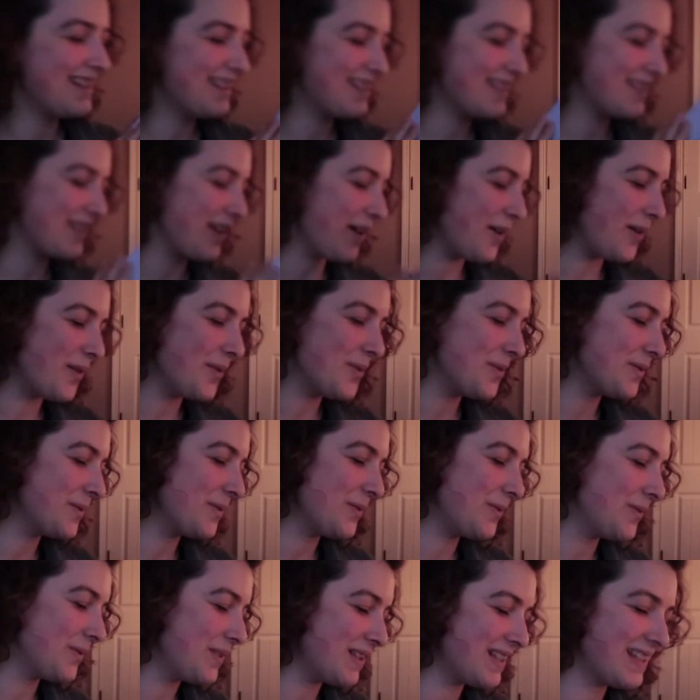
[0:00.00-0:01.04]

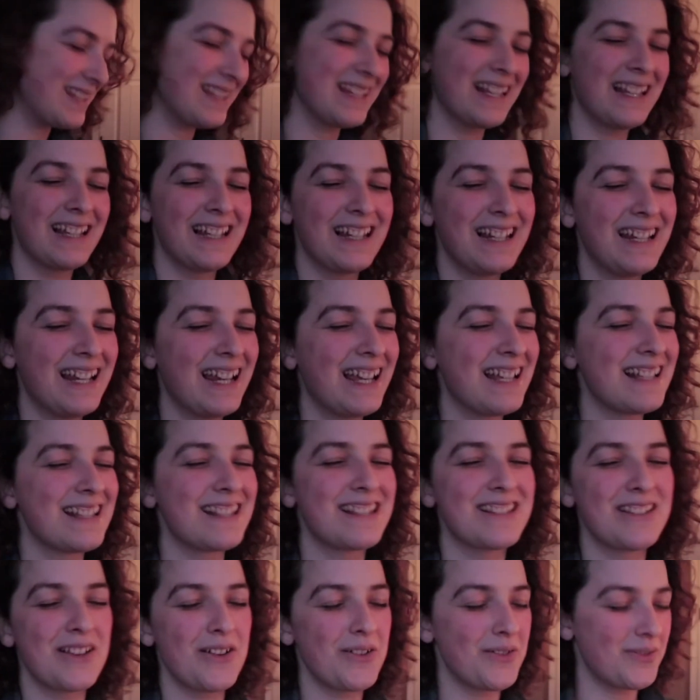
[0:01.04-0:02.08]
so silly and
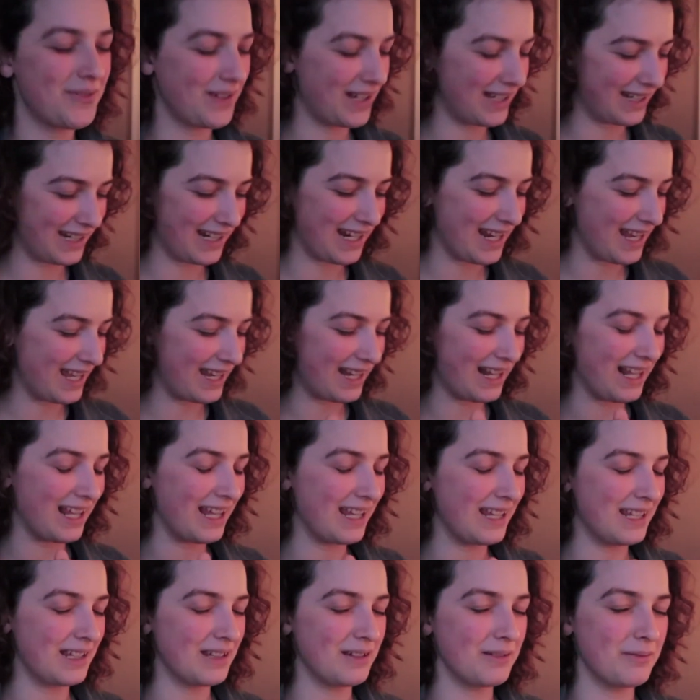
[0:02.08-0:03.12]
so funny, and I
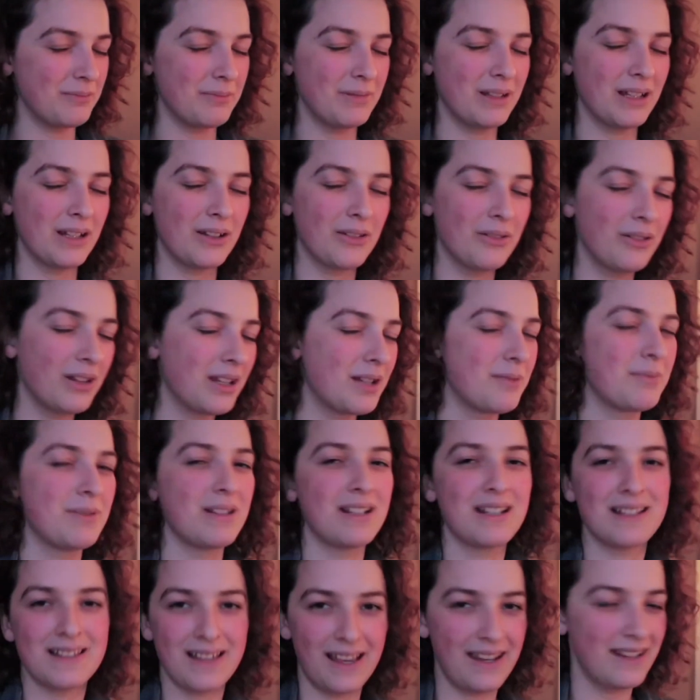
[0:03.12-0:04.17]
am incredibly
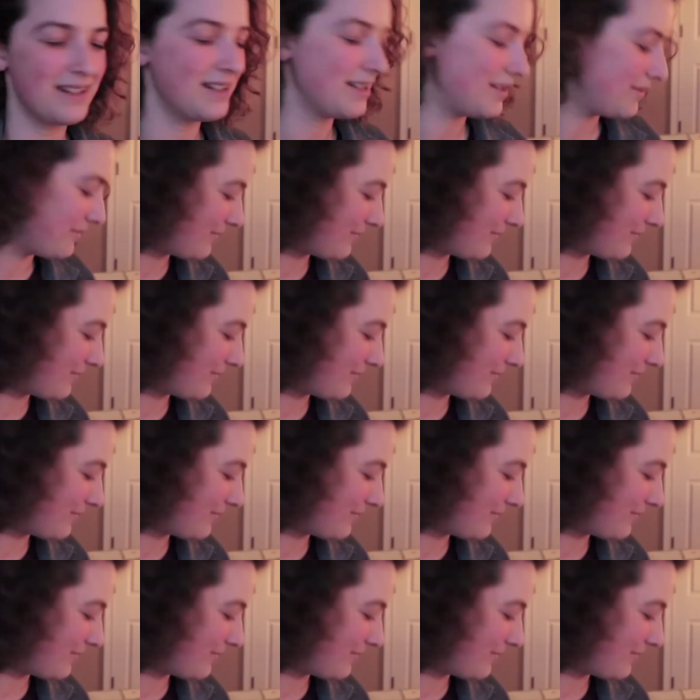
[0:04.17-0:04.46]
excited to